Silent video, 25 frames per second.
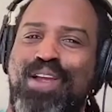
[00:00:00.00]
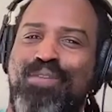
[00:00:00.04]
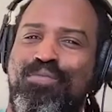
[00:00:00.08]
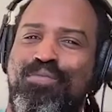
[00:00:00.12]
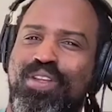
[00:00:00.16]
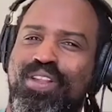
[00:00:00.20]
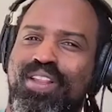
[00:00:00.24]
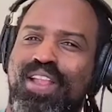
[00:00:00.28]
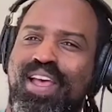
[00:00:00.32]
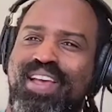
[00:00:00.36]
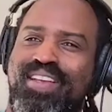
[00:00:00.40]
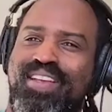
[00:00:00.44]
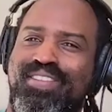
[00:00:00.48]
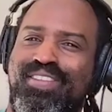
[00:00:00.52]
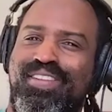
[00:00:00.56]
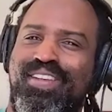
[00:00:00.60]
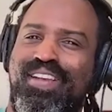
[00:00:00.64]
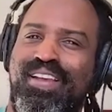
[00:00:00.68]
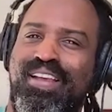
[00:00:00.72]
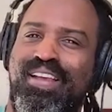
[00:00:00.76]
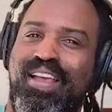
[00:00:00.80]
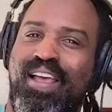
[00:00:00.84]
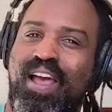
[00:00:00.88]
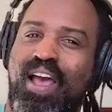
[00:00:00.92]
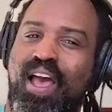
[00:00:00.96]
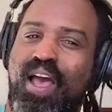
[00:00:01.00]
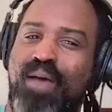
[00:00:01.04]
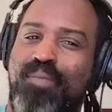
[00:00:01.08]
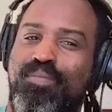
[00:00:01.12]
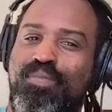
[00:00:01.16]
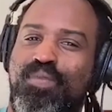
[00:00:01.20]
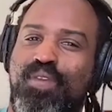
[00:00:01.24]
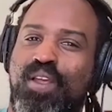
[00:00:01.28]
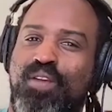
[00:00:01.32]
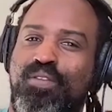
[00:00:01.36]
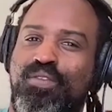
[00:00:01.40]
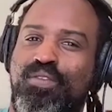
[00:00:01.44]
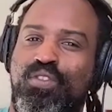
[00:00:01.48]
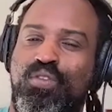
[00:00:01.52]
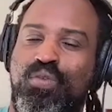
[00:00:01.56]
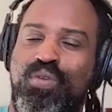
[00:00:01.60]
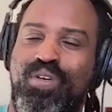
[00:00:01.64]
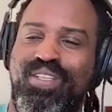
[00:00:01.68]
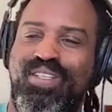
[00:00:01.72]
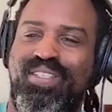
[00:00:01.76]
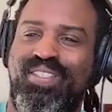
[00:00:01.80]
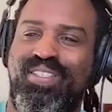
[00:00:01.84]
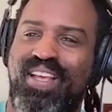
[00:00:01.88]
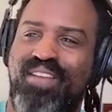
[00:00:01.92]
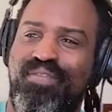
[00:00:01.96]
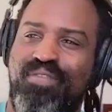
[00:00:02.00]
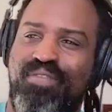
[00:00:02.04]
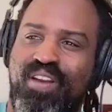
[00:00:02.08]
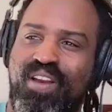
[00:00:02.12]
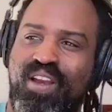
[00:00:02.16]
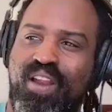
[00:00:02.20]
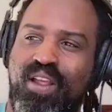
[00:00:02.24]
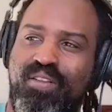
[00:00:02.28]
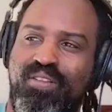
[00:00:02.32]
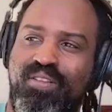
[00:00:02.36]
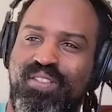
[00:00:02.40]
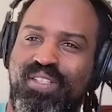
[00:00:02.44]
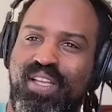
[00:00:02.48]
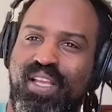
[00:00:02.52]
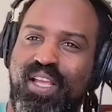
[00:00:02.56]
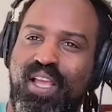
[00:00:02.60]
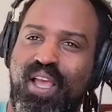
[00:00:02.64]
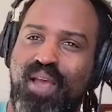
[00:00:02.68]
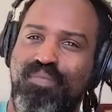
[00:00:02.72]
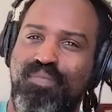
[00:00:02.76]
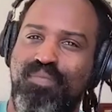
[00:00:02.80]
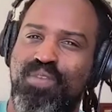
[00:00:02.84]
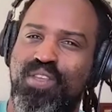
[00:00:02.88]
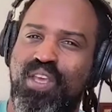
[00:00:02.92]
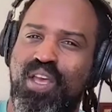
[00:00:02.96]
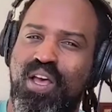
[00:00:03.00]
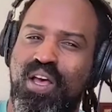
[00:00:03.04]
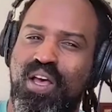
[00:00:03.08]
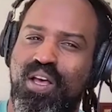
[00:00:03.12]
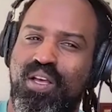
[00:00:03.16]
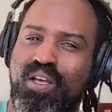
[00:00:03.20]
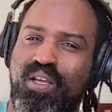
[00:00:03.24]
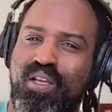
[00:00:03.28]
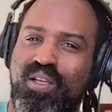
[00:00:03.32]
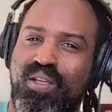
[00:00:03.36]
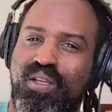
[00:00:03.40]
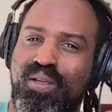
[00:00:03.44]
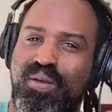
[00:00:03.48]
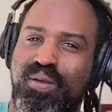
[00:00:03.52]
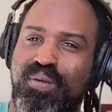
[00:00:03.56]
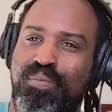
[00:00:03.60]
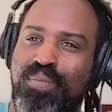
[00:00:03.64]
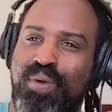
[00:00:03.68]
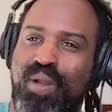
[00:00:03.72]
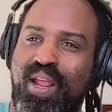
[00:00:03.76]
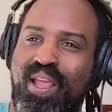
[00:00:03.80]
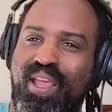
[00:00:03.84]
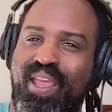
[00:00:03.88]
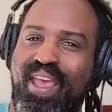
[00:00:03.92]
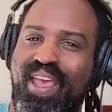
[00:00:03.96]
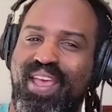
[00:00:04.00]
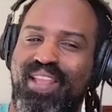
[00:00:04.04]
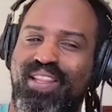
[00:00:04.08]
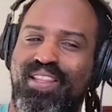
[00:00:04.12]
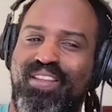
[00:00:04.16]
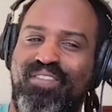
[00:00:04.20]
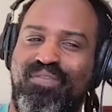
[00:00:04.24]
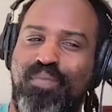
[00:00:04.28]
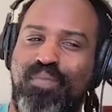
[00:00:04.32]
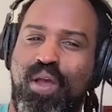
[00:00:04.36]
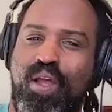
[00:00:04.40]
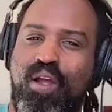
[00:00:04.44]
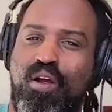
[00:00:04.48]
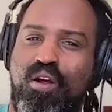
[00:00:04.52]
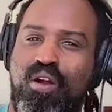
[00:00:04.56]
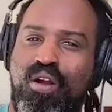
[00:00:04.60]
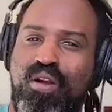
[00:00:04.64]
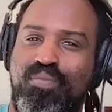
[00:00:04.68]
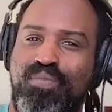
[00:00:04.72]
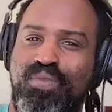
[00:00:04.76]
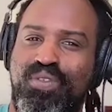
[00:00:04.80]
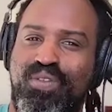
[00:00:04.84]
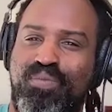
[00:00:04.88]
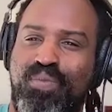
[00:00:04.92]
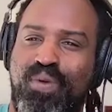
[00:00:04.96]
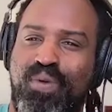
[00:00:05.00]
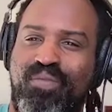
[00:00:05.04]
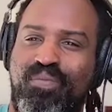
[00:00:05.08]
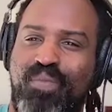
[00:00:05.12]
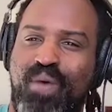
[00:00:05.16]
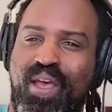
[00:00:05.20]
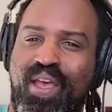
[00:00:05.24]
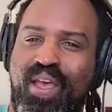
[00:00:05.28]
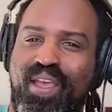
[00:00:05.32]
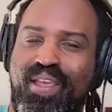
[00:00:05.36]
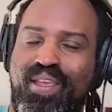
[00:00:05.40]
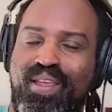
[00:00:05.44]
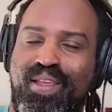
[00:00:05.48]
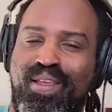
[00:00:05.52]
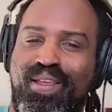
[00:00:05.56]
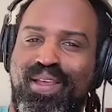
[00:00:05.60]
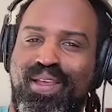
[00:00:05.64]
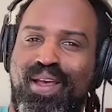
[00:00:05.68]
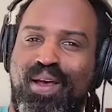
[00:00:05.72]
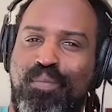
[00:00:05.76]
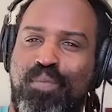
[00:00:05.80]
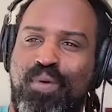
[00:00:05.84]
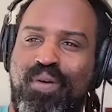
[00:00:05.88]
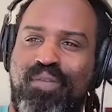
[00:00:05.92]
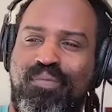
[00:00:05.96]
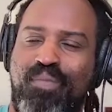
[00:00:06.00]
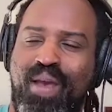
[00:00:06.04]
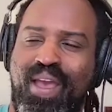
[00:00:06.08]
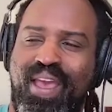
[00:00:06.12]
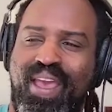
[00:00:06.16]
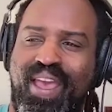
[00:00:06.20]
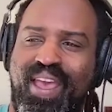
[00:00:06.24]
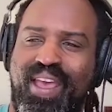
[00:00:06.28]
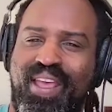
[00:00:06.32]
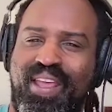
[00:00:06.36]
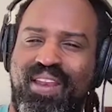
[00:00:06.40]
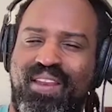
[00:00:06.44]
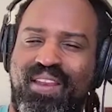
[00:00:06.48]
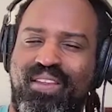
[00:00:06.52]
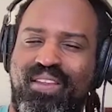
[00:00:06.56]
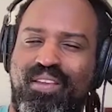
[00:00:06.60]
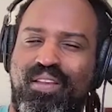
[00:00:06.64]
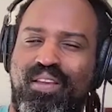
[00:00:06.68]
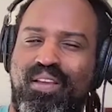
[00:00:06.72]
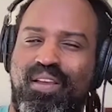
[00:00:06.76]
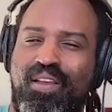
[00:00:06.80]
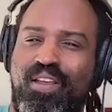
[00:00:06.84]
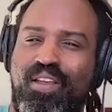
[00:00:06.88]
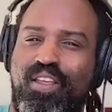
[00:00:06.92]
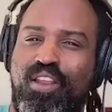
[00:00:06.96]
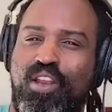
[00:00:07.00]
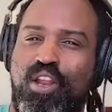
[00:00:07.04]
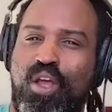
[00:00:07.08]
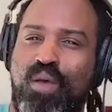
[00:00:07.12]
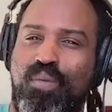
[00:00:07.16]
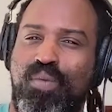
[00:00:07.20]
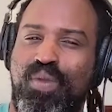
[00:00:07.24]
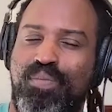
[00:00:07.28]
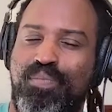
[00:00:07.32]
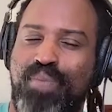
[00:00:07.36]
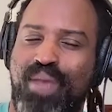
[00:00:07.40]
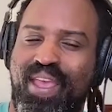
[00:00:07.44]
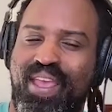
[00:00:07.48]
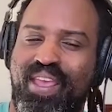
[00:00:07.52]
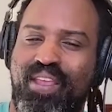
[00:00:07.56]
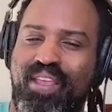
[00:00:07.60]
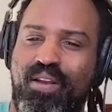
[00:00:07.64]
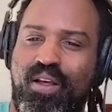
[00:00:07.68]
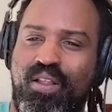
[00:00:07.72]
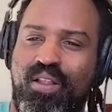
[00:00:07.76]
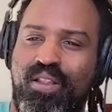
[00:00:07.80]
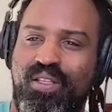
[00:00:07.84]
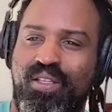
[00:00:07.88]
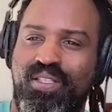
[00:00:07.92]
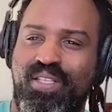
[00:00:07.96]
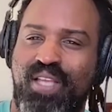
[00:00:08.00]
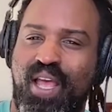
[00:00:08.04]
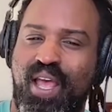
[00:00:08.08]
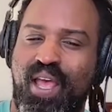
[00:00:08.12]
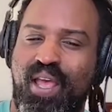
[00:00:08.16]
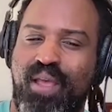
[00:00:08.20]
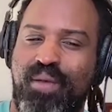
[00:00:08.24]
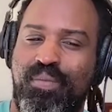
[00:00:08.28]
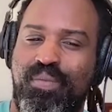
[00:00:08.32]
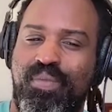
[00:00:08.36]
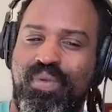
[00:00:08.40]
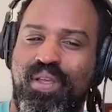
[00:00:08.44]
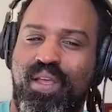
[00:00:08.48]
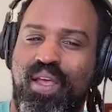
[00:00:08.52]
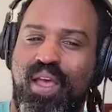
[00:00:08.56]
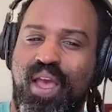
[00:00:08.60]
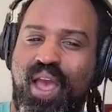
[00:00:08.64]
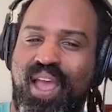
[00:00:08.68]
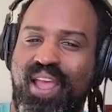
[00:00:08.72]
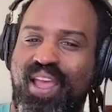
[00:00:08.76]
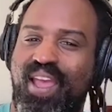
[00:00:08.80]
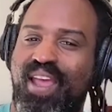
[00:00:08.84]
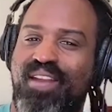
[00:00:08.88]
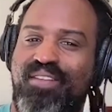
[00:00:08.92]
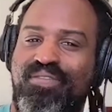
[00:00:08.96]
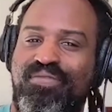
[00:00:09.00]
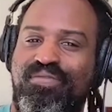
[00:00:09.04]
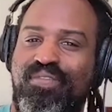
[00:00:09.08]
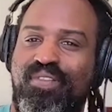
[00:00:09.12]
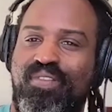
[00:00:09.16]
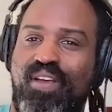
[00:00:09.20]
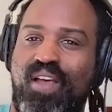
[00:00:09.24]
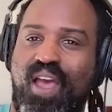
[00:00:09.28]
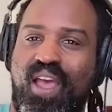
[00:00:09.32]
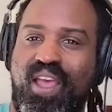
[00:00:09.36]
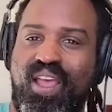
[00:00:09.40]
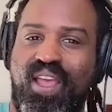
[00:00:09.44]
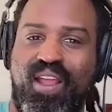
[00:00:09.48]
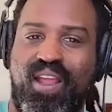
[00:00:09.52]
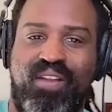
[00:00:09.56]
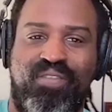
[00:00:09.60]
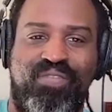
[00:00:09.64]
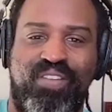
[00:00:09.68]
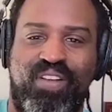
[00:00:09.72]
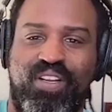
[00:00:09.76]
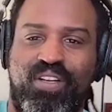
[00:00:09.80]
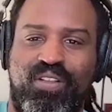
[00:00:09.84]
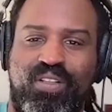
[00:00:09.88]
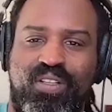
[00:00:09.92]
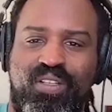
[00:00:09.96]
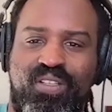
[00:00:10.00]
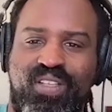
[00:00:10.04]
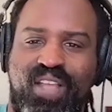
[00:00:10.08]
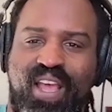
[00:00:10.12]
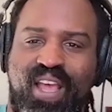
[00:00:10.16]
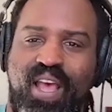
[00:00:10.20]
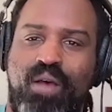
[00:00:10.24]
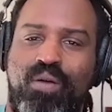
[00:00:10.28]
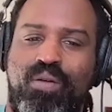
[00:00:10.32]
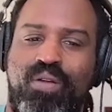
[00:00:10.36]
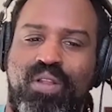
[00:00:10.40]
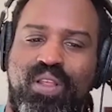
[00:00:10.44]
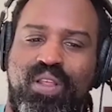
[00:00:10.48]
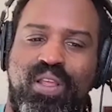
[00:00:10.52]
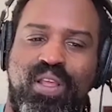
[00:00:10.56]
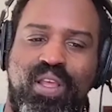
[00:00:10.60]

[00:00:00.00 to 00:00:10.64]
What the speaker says: realized I was 27 and I was like, I'm young, but I can't lift my arms above my head. You know, I'm in pain all the time. I gotta figure this out.